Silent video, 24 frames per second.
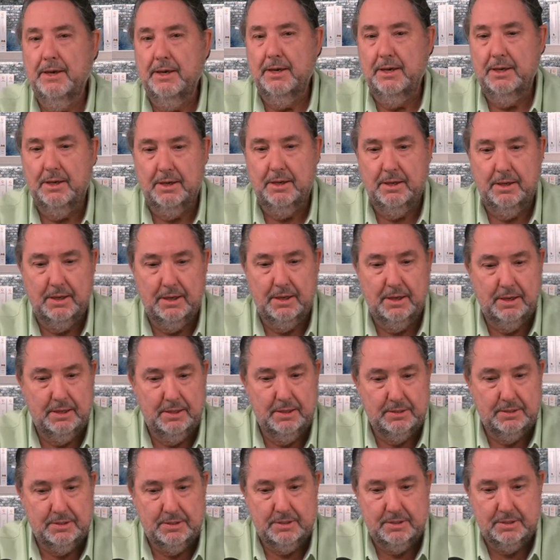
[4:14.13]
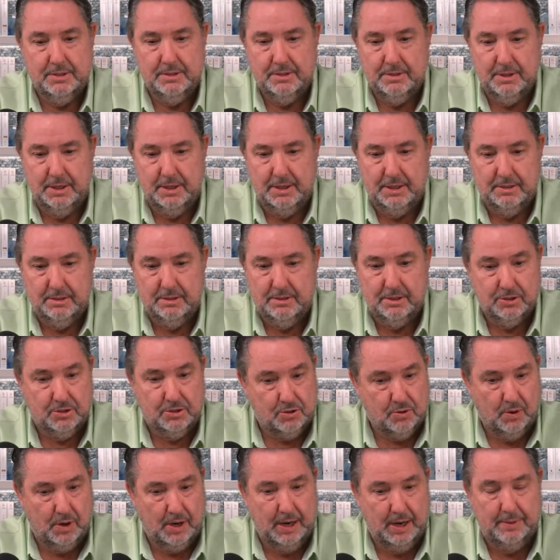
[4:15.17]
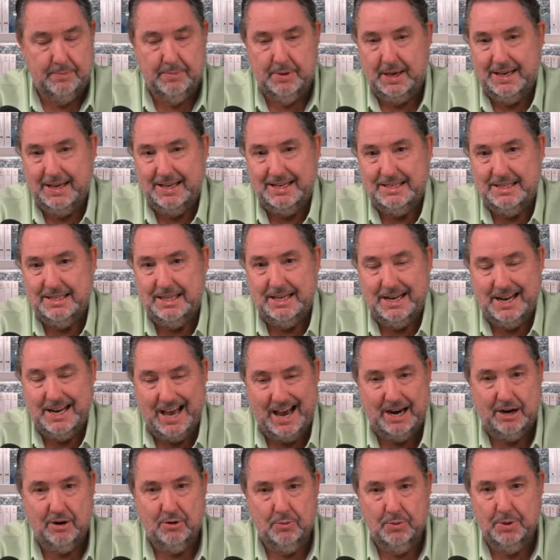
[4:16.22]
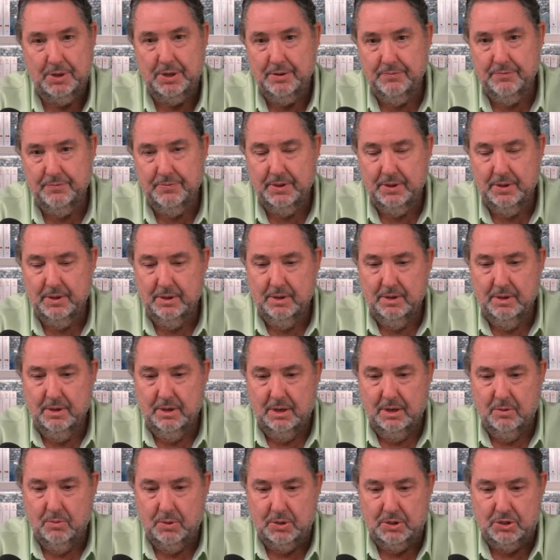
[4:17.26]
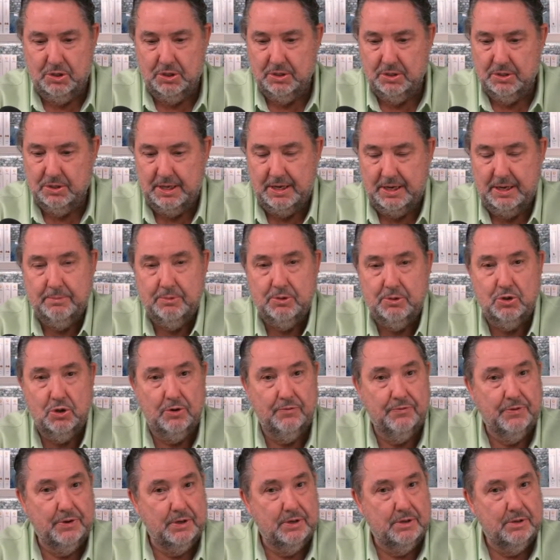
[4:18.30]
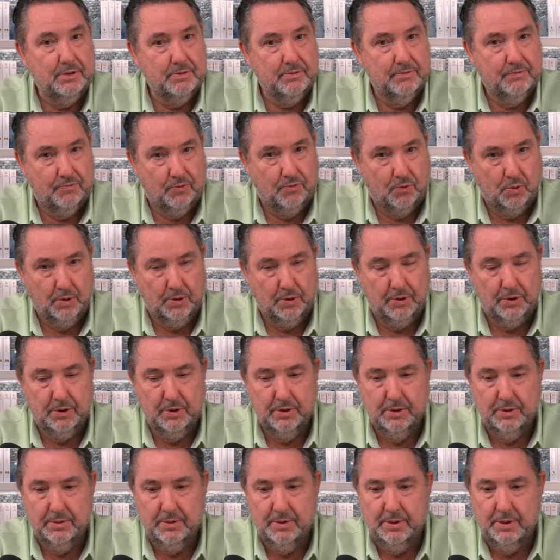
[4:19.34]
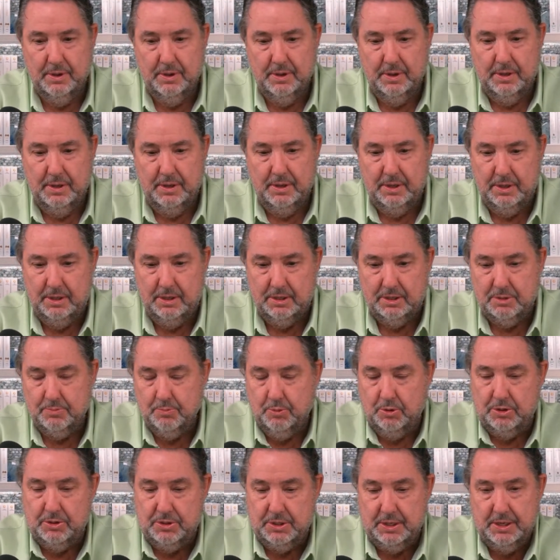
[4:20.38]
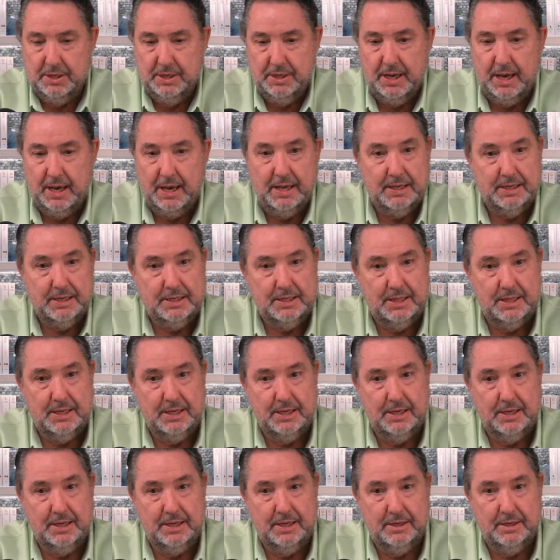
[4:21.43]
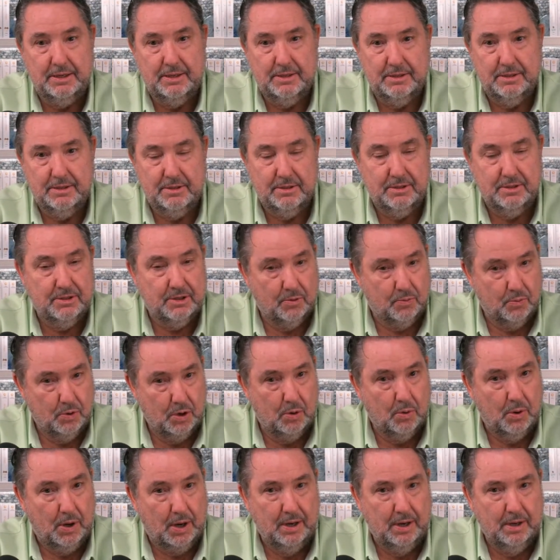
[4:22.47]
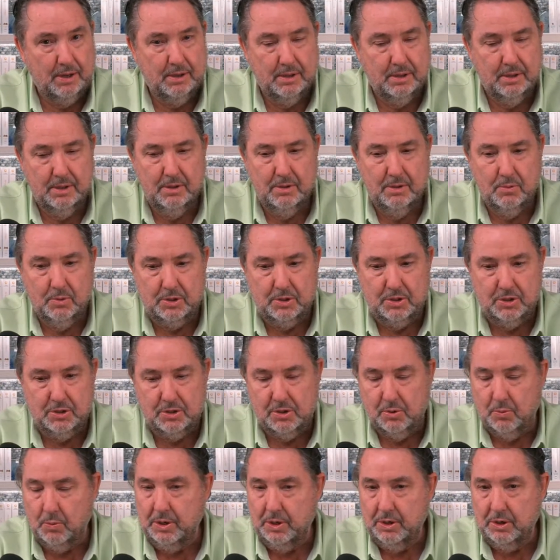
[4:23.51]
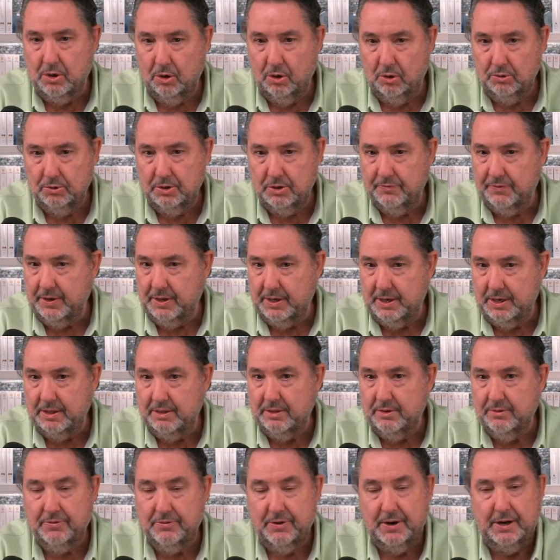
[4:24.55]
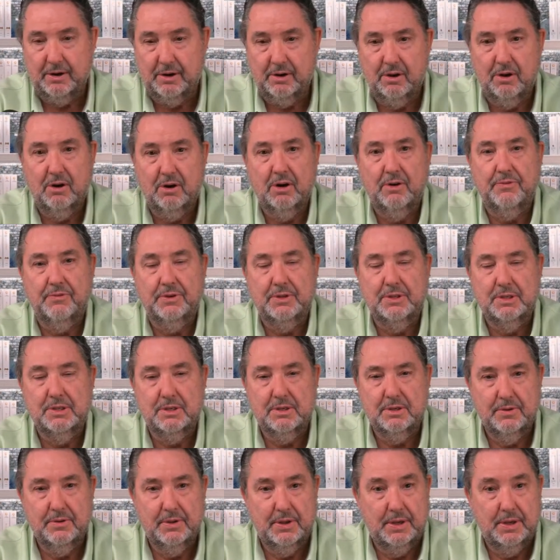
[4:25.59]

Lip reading: He is described as the Nakri, which is an observant foreigner. He is presented as the Zeroah, which is the one cultivating the final harvest.